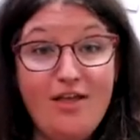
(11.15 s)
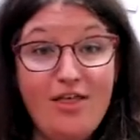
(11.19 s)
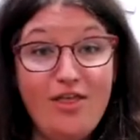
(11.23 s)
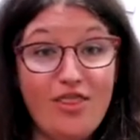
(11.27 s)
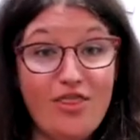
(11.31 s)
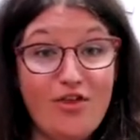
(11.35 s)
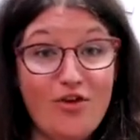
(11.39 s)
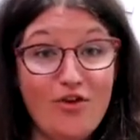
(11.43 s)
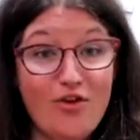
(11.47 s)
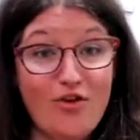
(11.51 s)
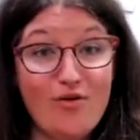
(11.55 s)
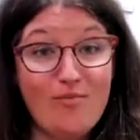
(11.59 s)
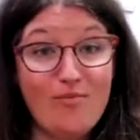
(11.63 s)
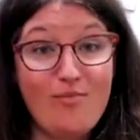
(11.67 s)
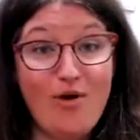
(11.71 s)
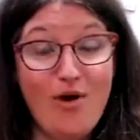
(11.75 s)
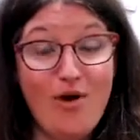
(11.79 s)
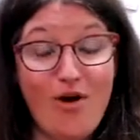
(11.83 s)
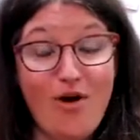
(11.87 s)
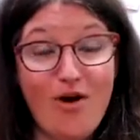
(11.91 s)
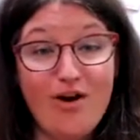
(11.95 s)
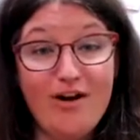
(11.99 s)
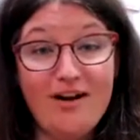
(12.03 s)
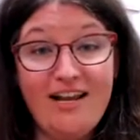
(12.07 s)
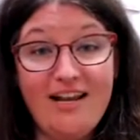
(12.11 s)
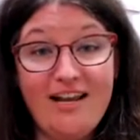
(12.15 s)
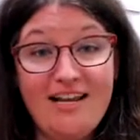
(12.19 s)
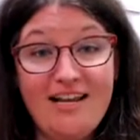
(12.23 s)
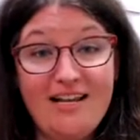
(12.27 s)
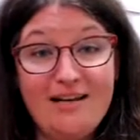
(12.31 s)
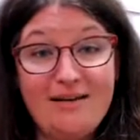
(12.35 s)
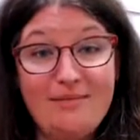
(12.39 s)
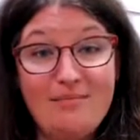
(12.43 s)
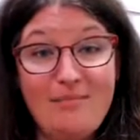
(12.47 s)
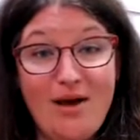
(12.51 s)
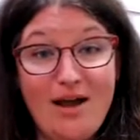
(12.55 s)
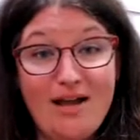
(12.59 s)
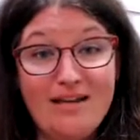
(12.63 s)
third part
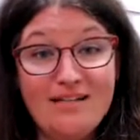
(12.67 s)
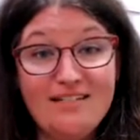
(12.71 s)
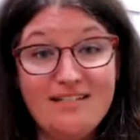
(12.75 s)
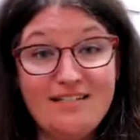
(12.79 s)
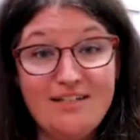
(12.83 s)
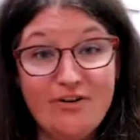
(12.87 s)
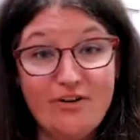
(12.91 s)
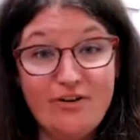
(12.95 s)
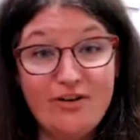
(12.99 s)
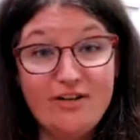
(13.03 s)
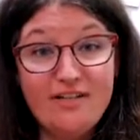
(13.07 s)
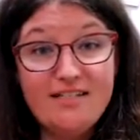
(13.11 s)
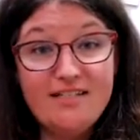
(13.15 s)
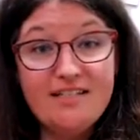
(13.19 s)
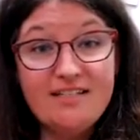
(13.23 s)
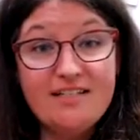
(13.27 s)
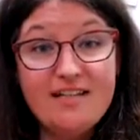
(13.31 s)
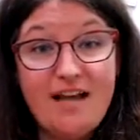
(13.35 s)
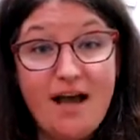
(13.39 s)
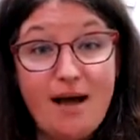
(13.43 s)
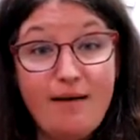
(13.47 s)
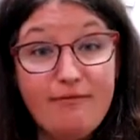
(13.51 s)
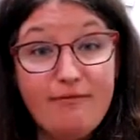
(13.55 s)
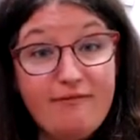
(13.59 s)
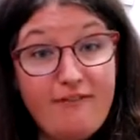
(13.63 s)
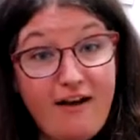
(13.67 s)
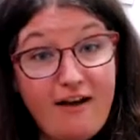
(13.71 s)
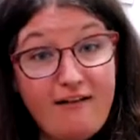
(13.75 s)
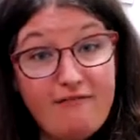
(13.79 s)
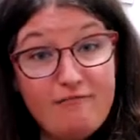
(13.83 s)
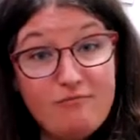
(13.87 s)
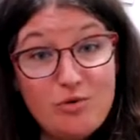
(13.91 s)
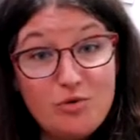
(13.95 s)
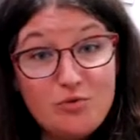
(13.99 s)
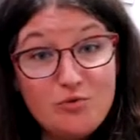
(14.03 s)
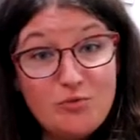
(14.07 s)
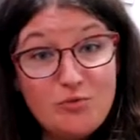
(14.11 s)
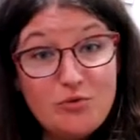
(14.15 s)
in my series, The Top 5
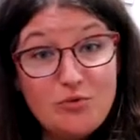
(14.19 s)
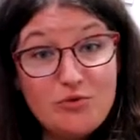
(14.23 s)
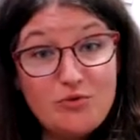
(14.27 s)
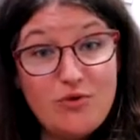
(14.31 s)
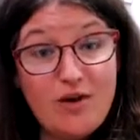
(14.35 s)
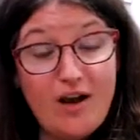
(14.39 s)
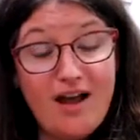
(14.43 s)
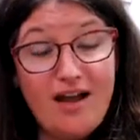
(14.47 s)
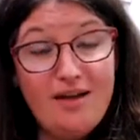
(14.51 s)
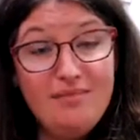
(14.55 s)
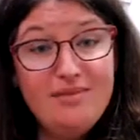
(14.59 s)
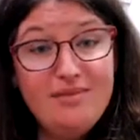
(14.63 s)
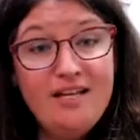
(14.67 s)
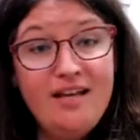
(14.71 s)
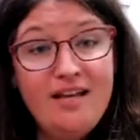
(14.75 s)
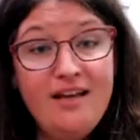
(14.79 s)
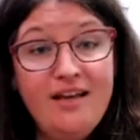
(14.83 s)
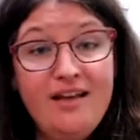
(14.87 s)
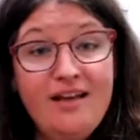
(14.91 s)
Most Prescribed,